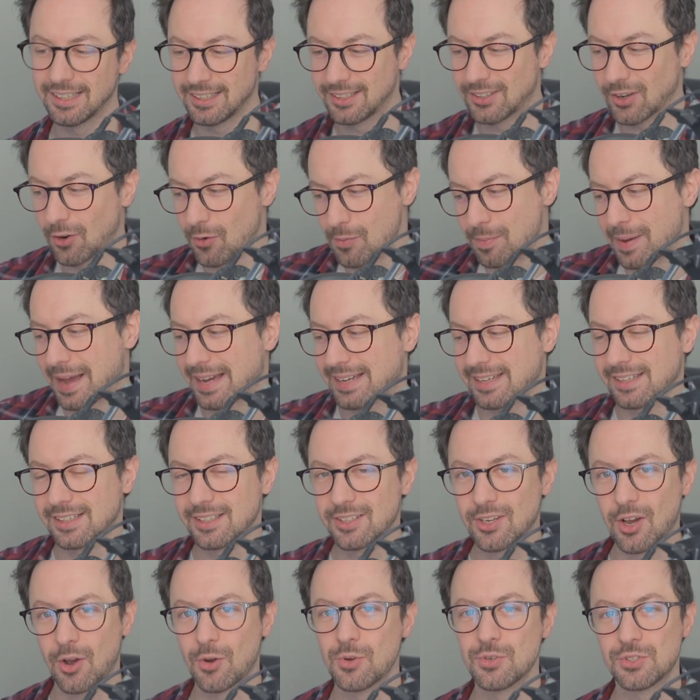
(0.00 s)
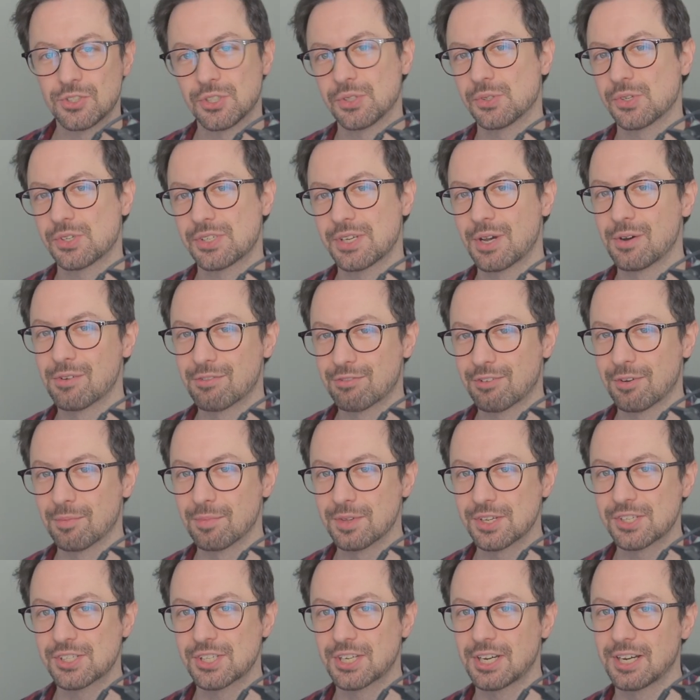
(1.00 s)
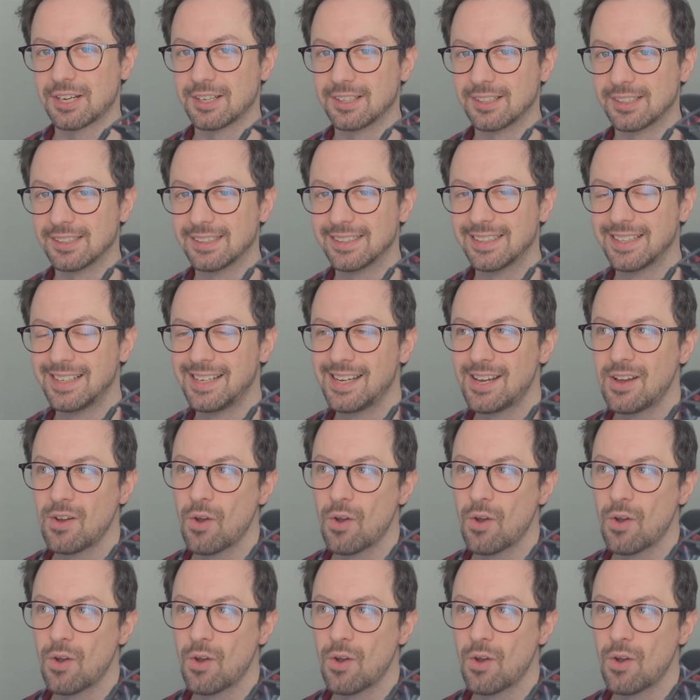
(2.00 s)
go back and coach yourself from the start,